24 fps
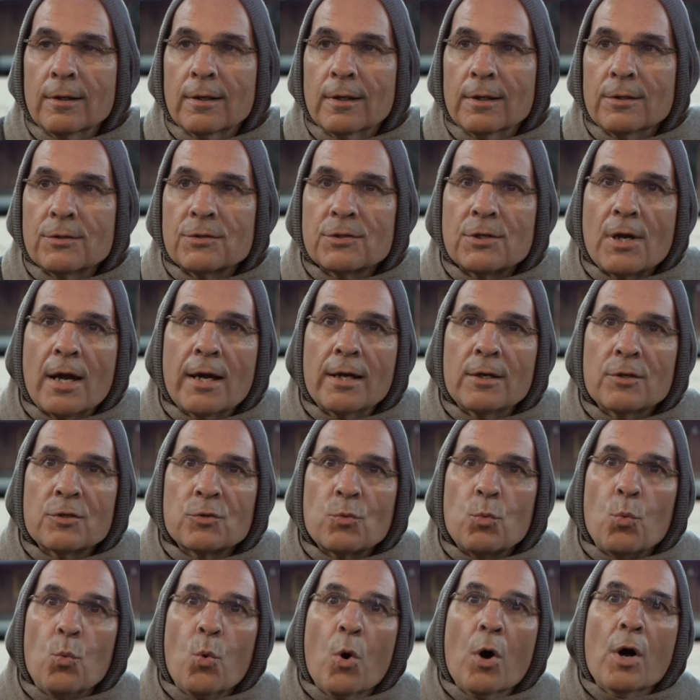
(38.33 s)
science
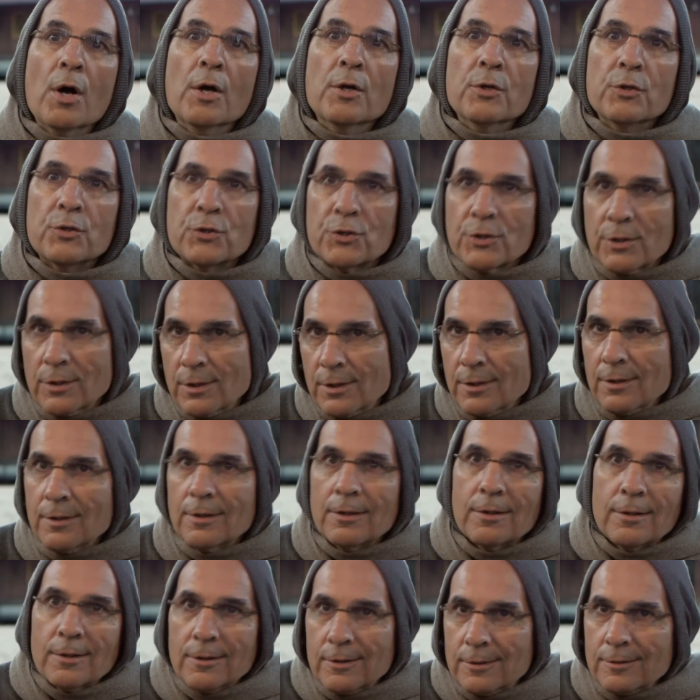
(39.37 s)
was
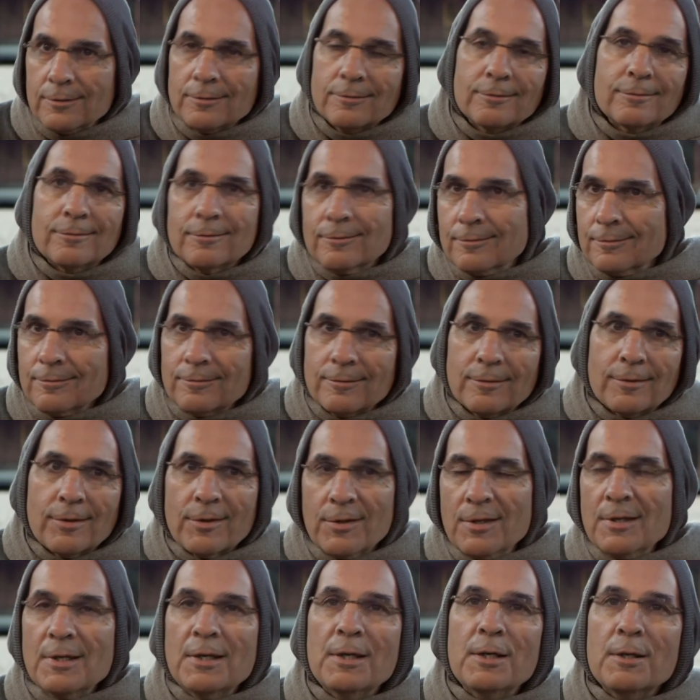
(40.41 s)

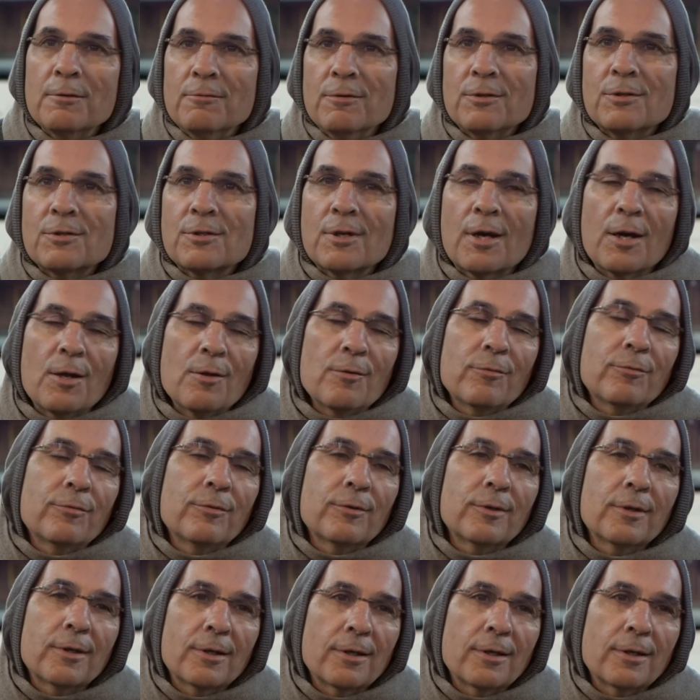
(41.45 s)
thinking of itself